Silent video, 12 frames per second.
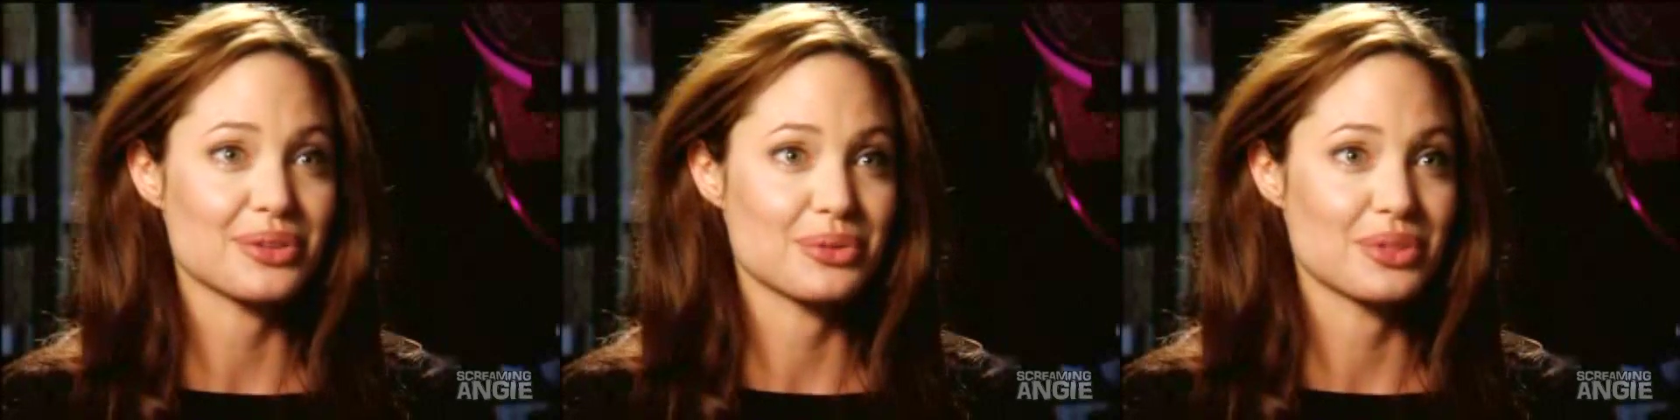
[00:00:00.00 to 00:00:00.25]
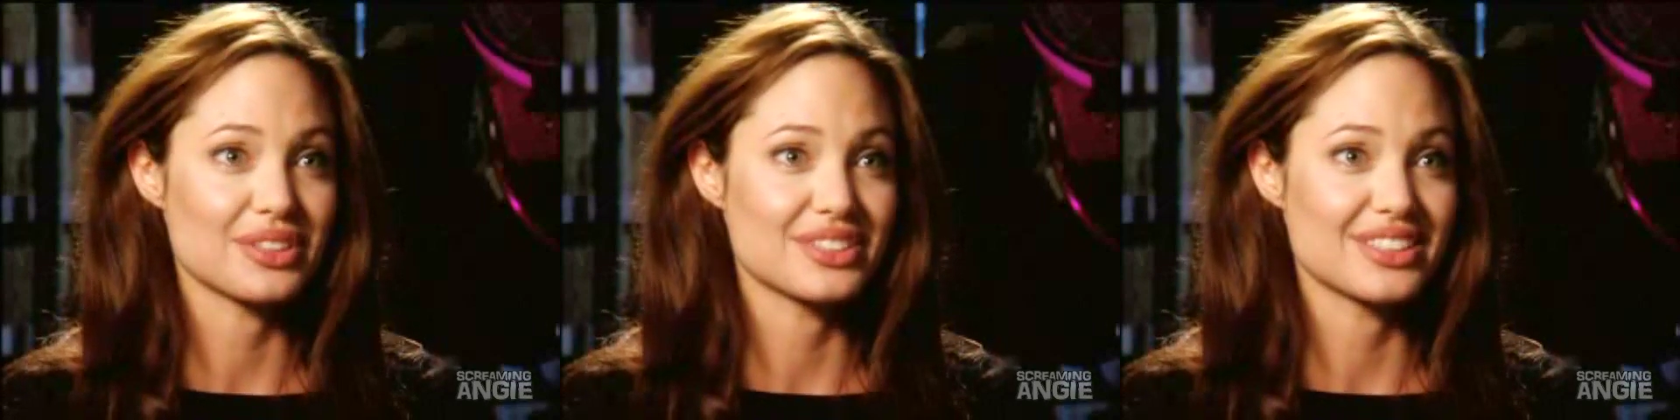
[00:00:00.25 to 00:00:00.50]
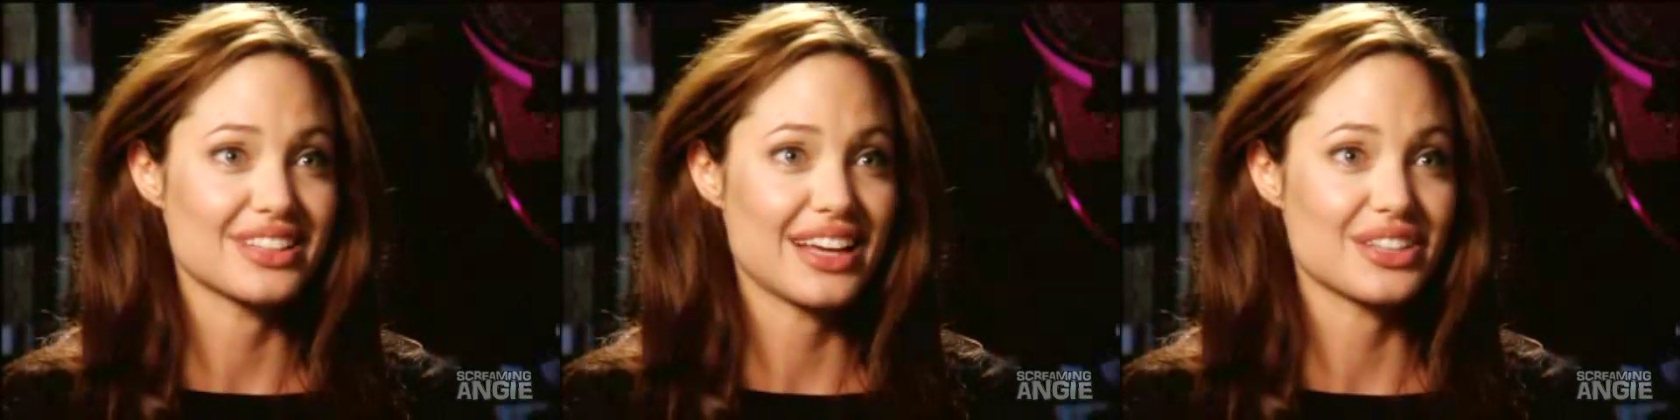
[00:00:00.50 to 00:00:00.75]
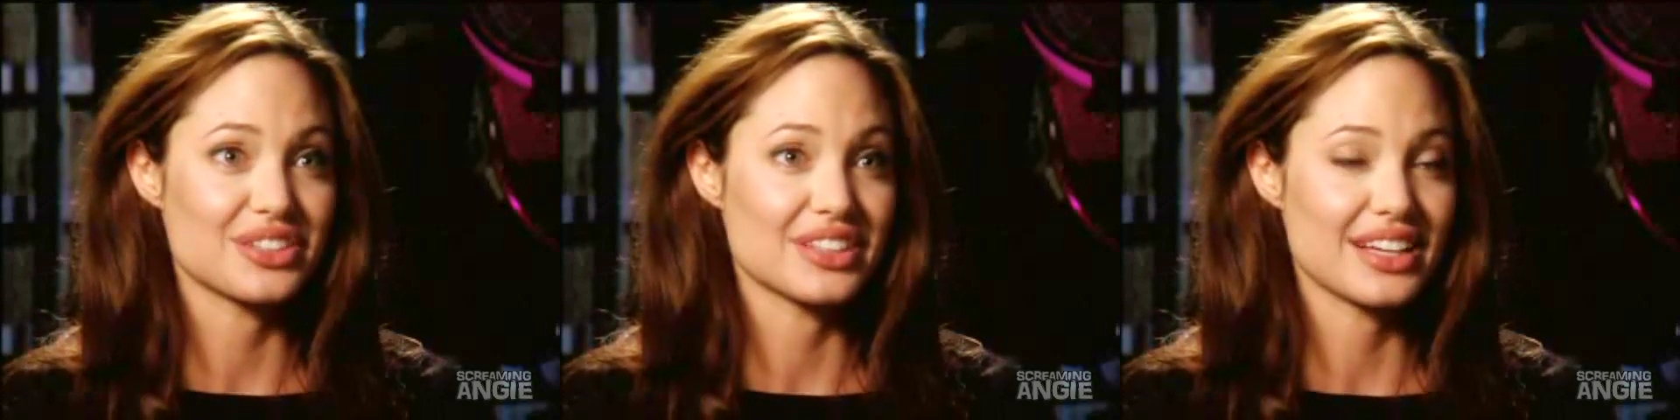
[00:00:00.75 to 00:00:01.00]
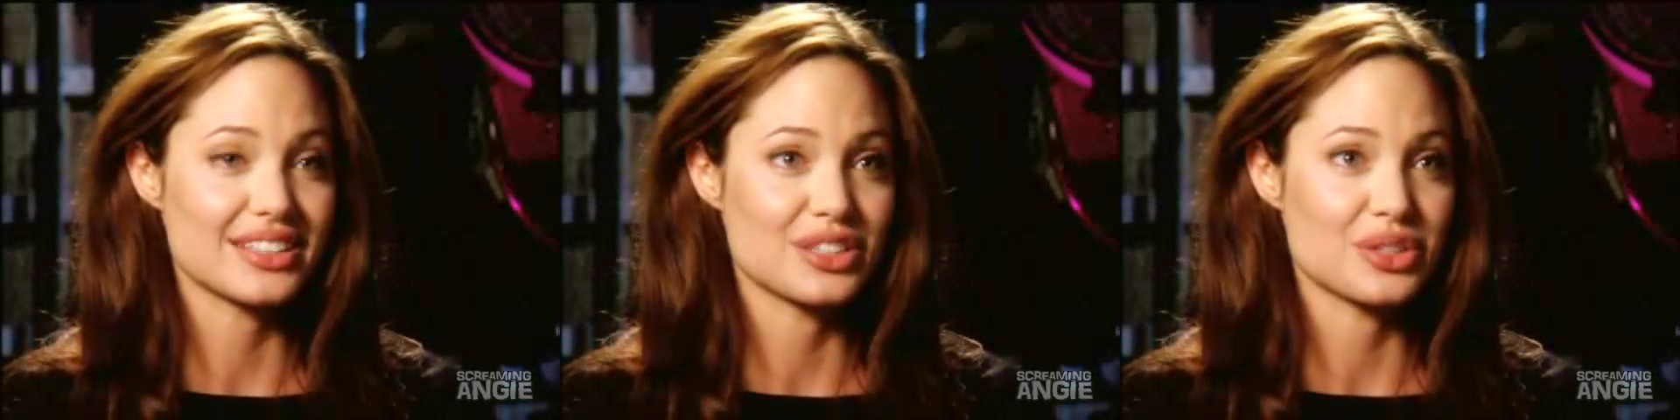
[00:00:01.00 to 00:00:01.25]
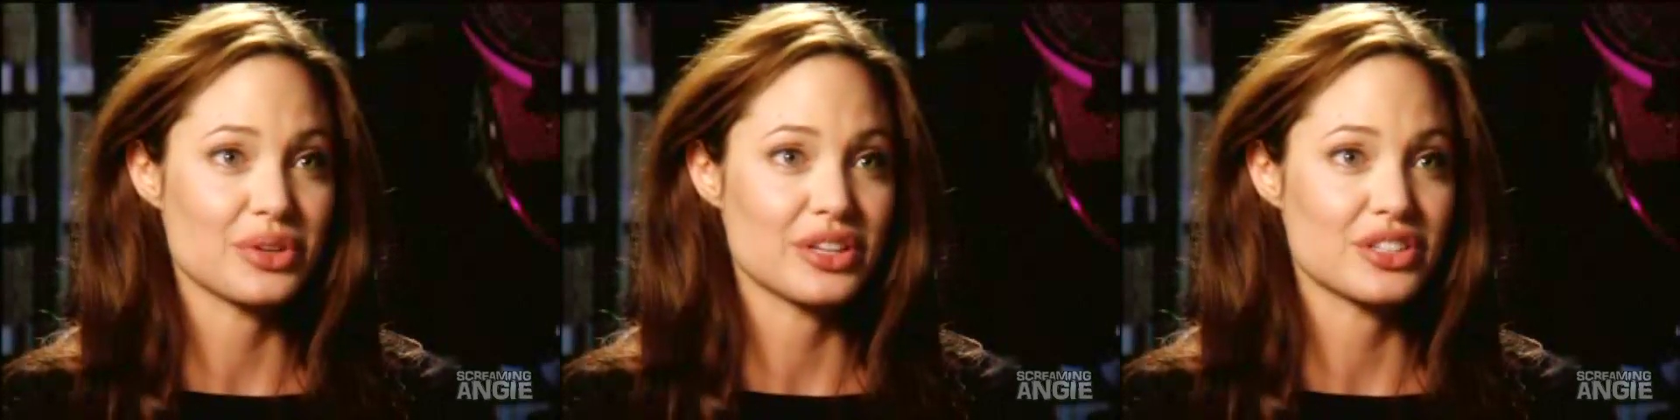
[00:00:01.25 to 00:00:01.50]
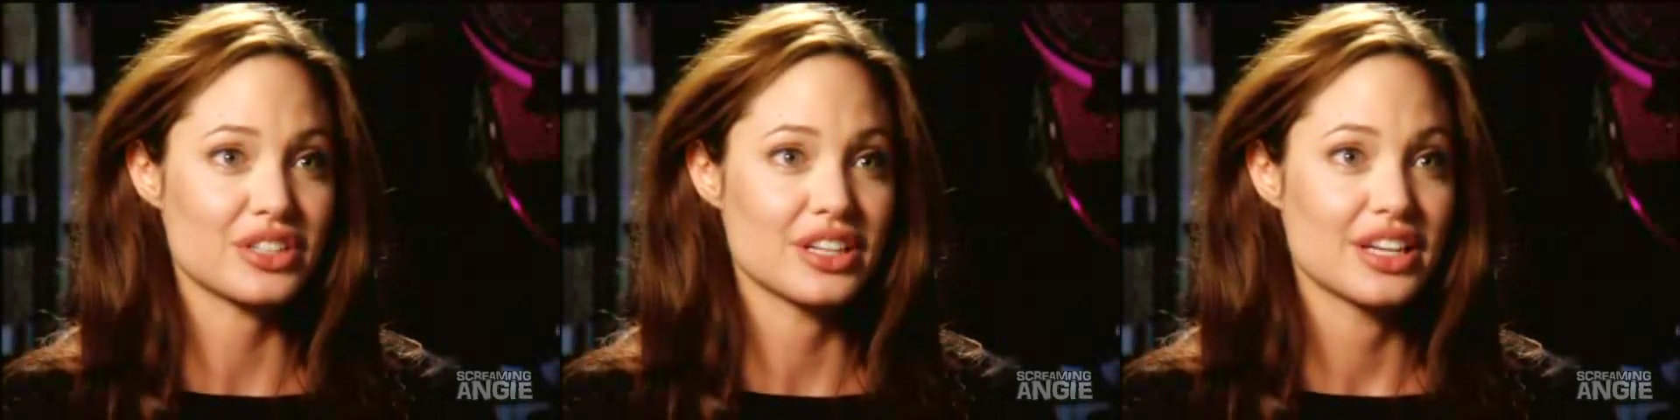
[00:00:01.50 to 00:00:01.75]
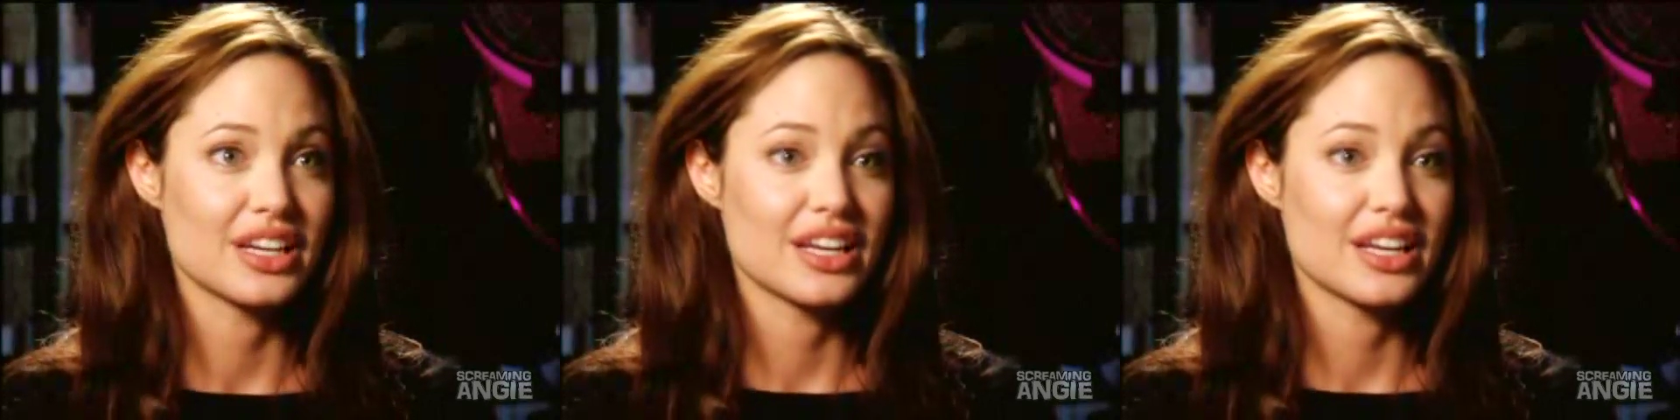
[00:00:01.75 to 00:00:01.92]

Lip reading: the world, during that situation,